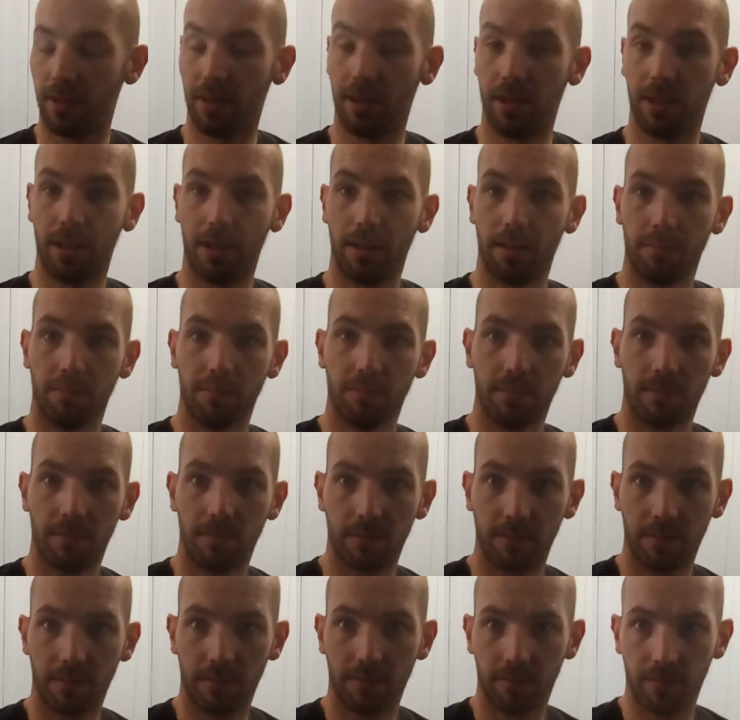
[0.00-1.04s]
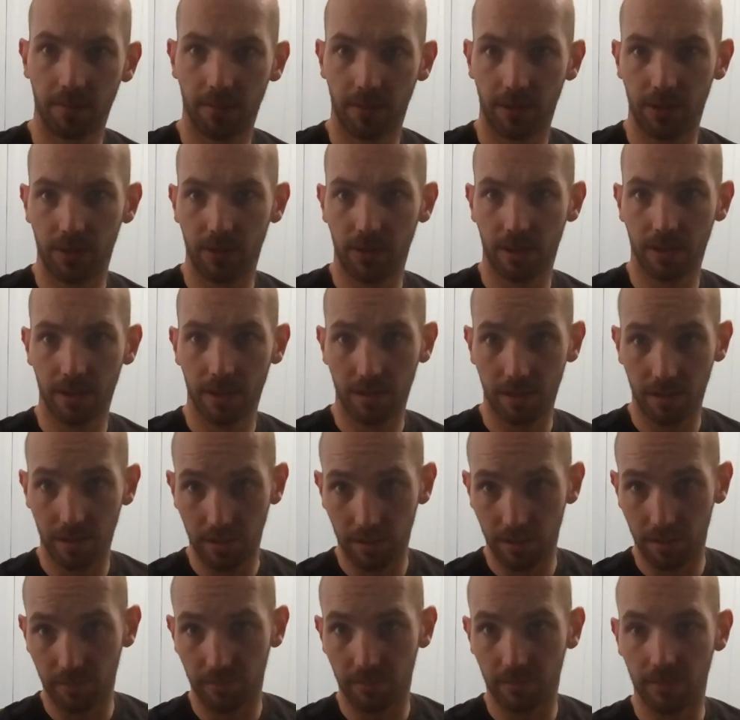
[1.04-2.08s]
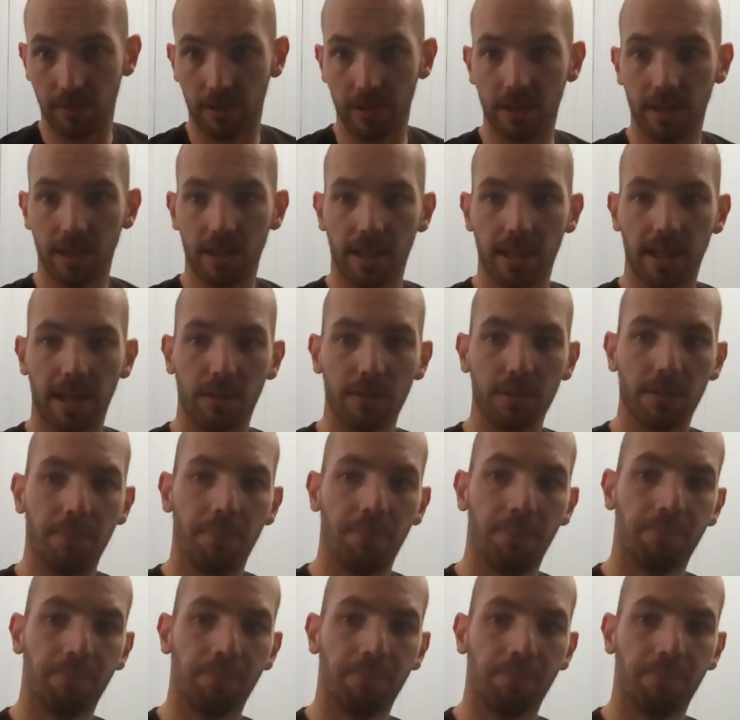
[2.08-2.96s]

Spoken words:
As you can see, take it out.